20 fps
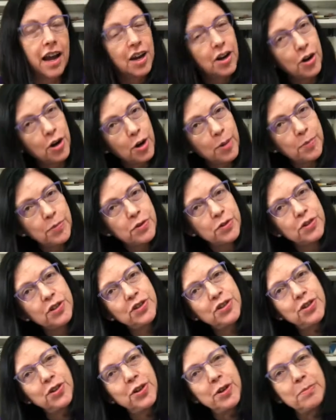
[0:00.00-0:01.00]
I hope
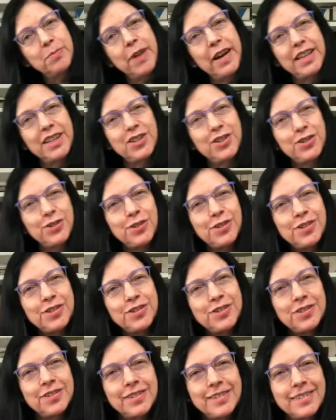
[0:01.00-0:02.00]
you enjoy my
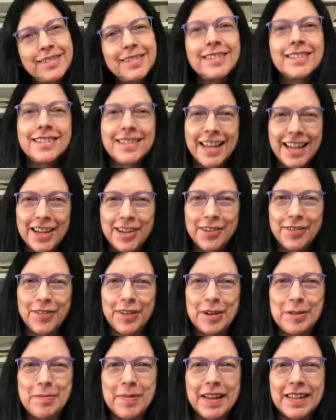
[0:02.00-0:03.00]
tools. Thank
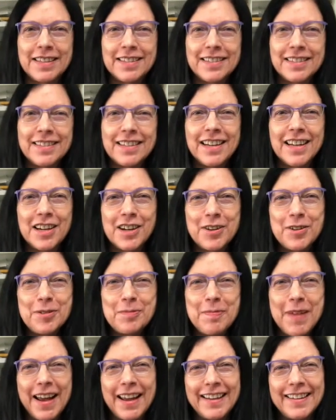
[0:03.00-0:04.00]
you very much.
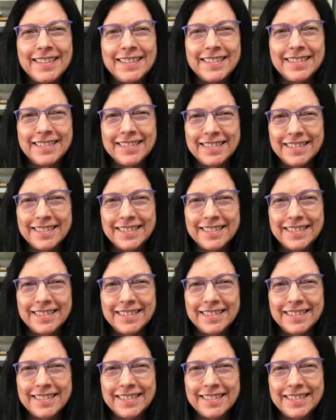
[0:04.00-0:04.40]
Goodbye.